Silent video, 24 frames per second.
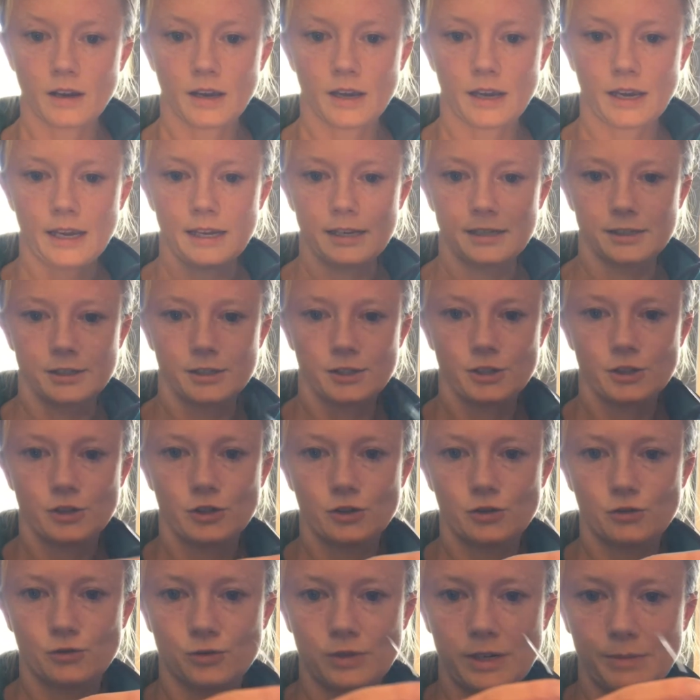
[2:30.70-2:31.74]
in
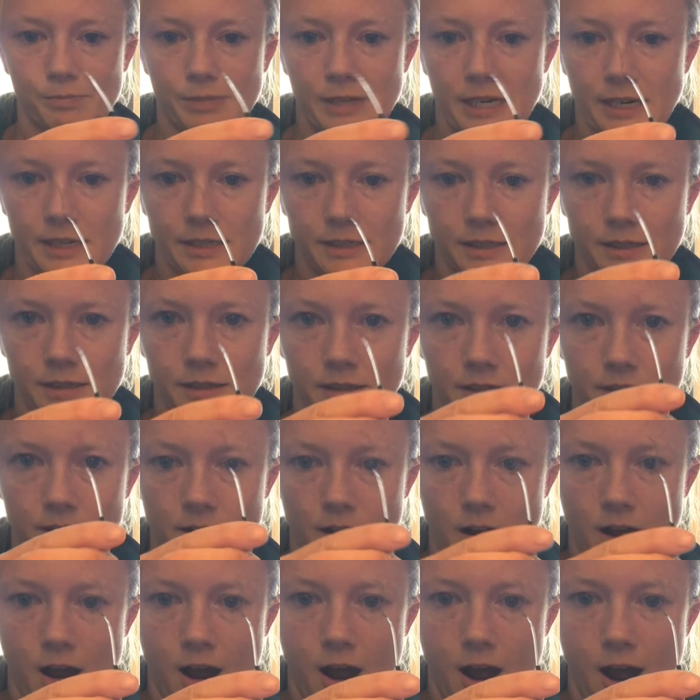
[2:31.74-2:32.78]
stripping
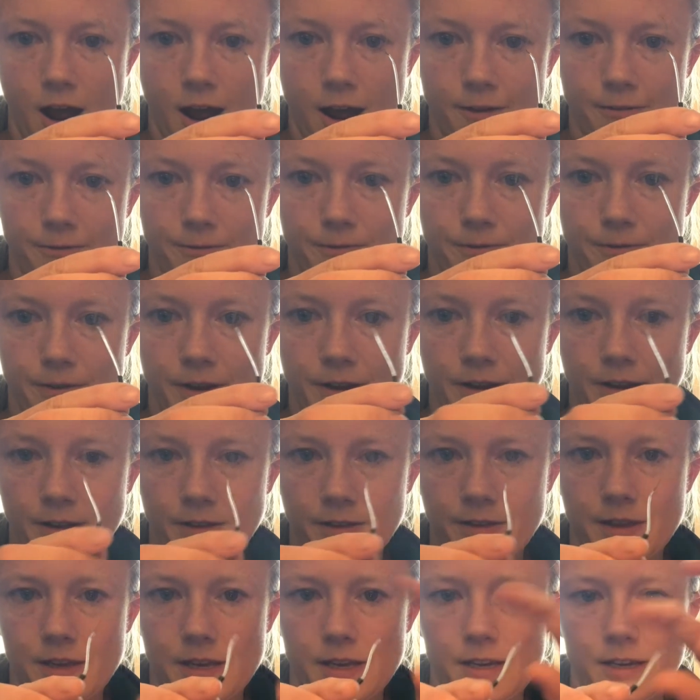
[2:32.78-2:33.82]
off
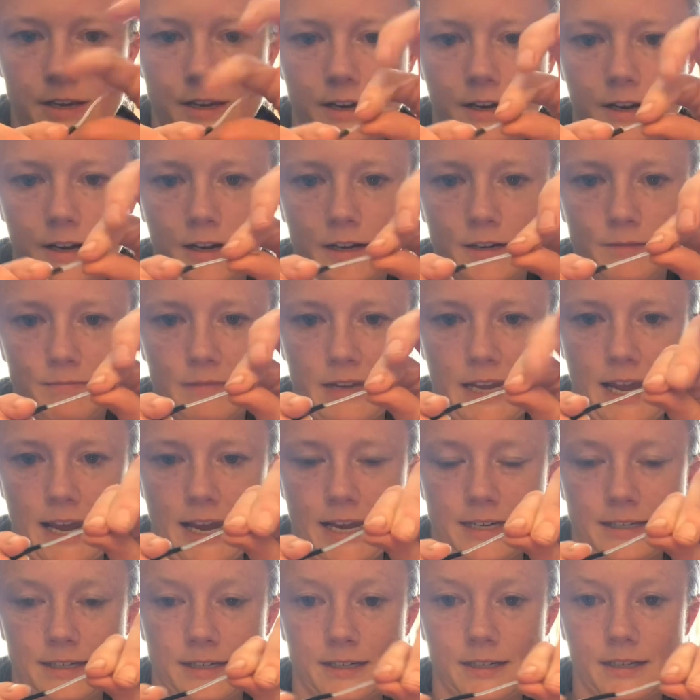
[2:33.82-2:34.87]
the
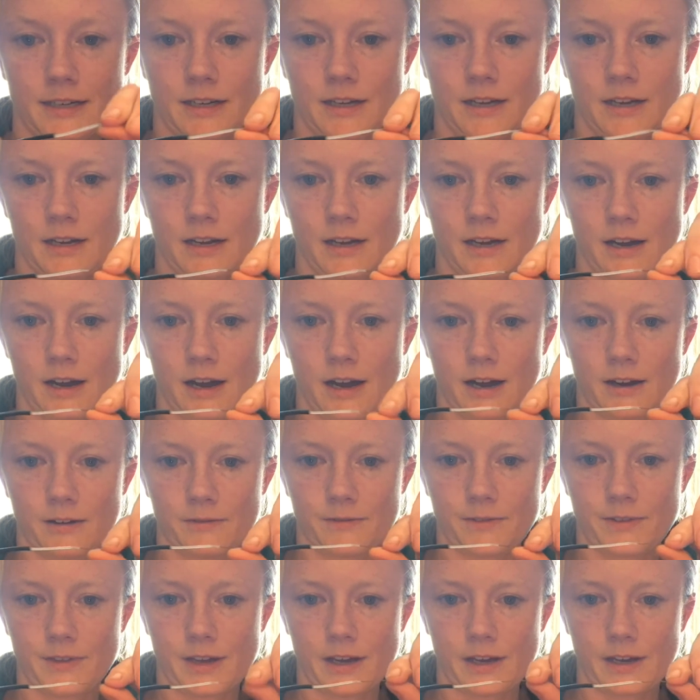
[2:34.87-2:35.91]
end of
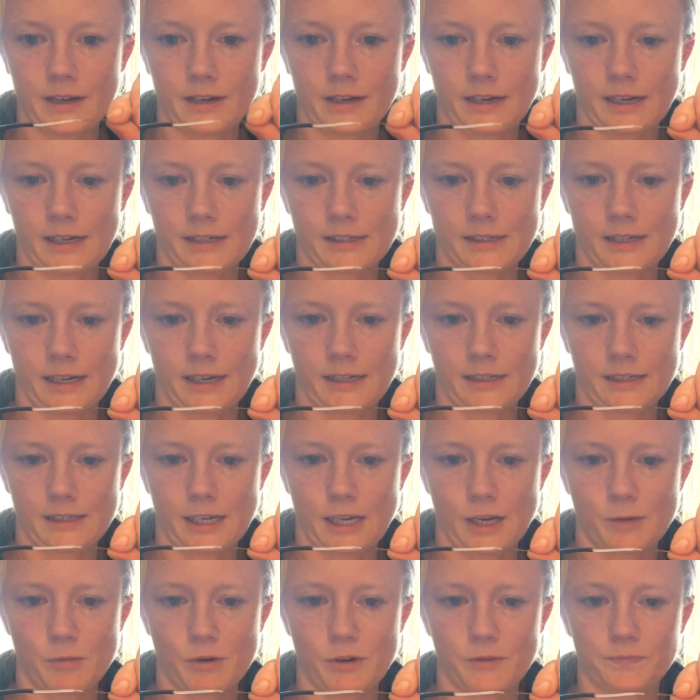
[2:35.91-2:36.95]
the antenna
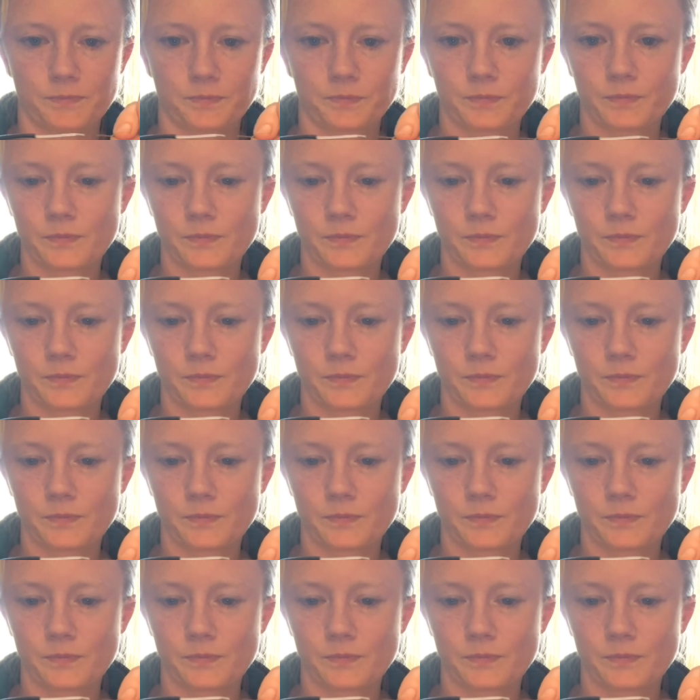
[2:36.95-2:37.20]
cable.